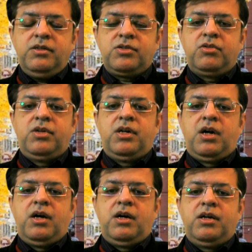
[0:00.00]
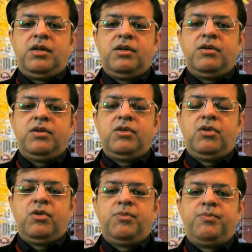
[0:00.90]
So there are
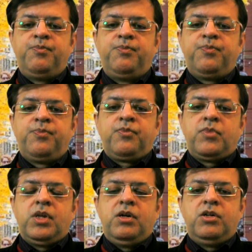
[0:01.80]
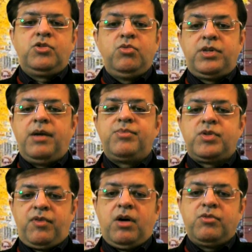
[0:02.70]
two types
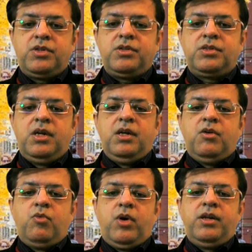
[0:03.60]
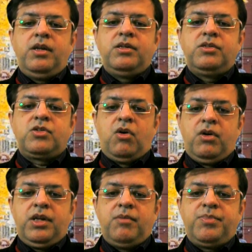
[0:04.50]
of housings. One is on
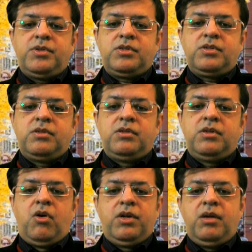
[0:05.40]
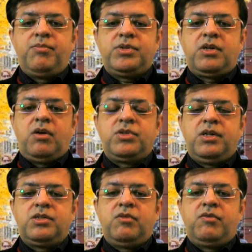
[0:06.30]
campus. On campus housing
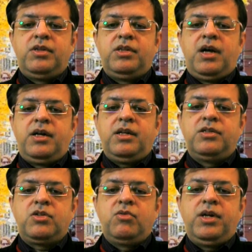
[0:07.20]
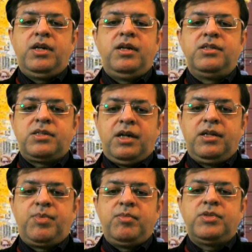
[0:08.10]
is the one that is located inside the
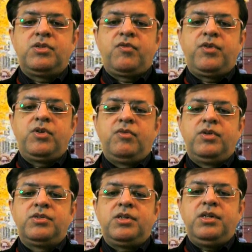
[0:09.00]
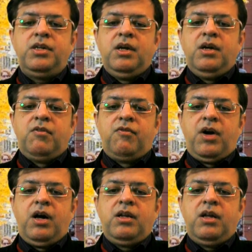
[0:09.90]
premises of a university,
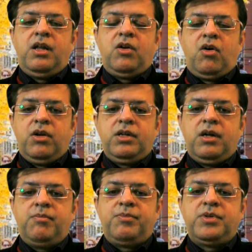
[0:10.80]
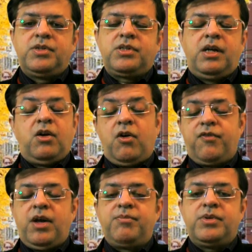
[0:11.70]
while an on campus and off
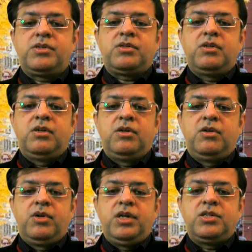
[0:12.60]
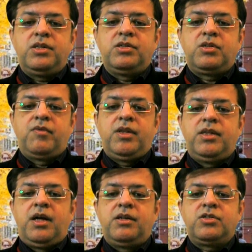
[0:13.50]
campus location is the one
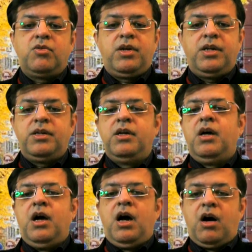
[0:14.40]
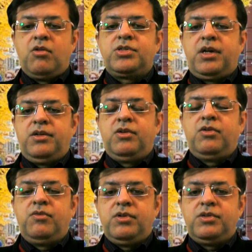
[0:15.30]
that is located outside the
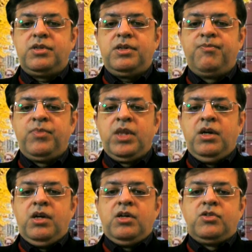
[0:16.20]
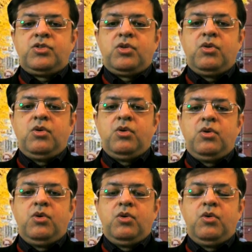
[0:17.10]
university.
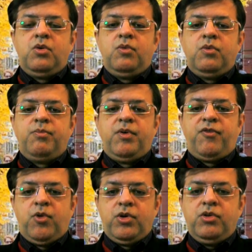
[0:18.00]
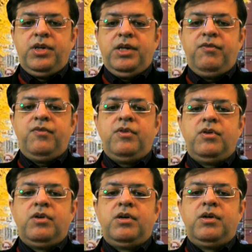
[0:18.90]
So before you leave,
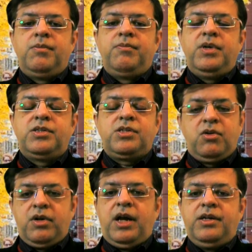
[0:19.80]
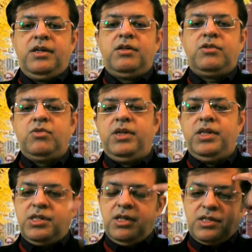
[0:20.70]
it's a good idea to
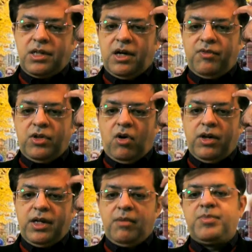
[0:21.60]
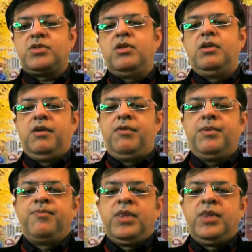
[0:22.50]
initially start with on-campus living.